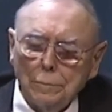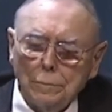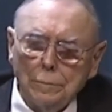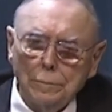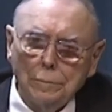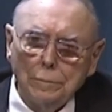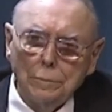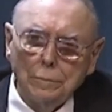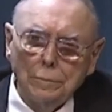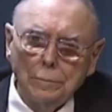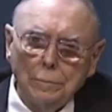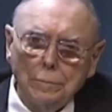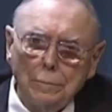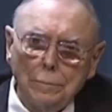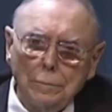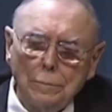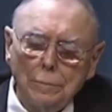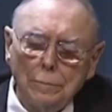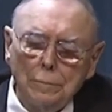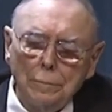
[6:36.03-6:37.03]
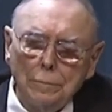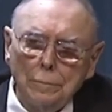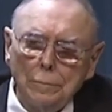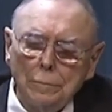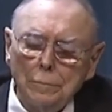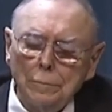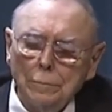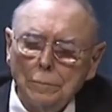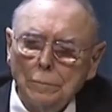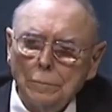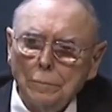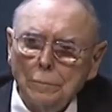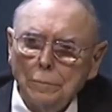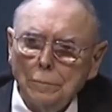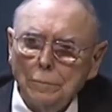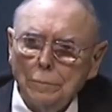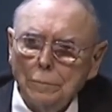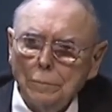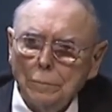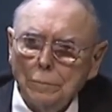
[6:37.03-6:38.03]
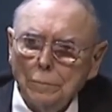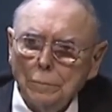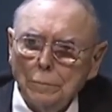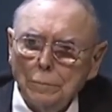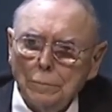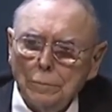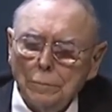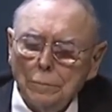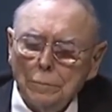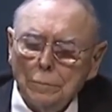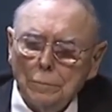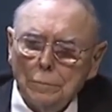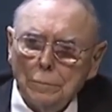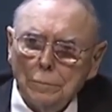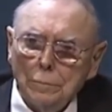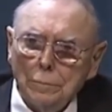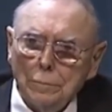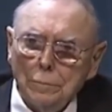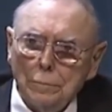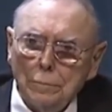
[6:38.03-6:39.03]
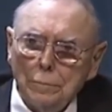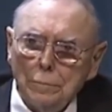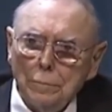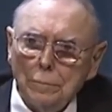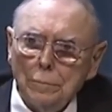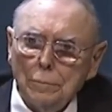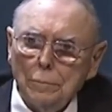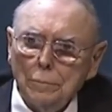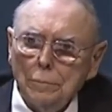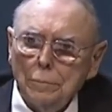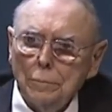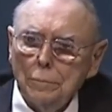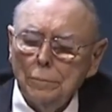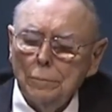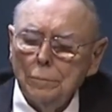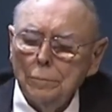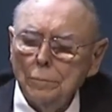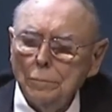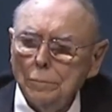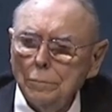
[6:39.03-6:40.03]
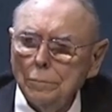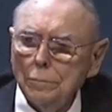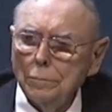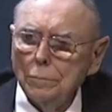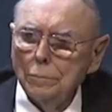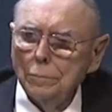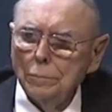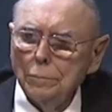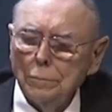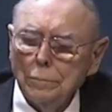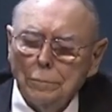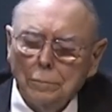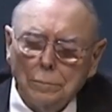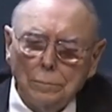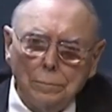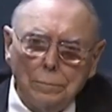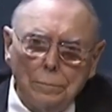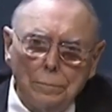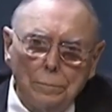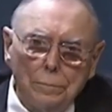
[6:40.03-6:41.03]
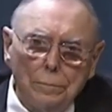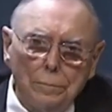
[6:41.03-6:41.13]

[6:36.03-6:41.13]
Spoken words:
(not speaking)